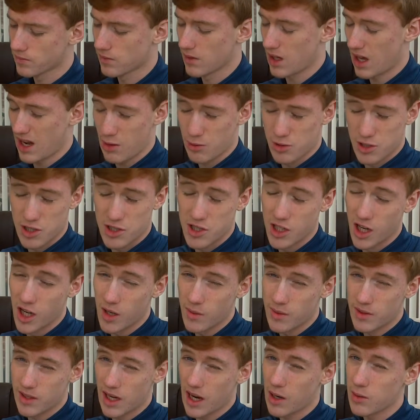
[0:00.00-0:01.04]
and I was
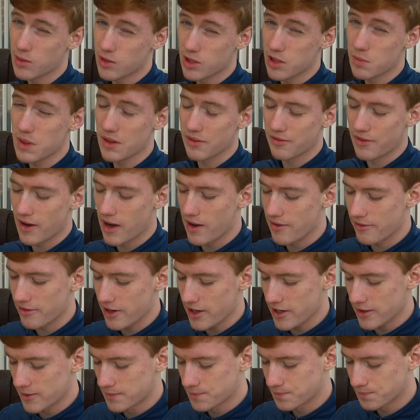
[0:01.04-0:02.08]
determined I was going to be a
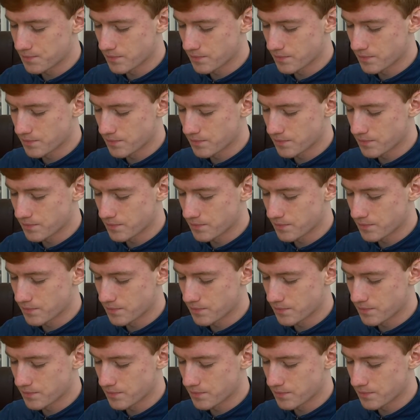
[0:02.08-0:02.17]
firefighter.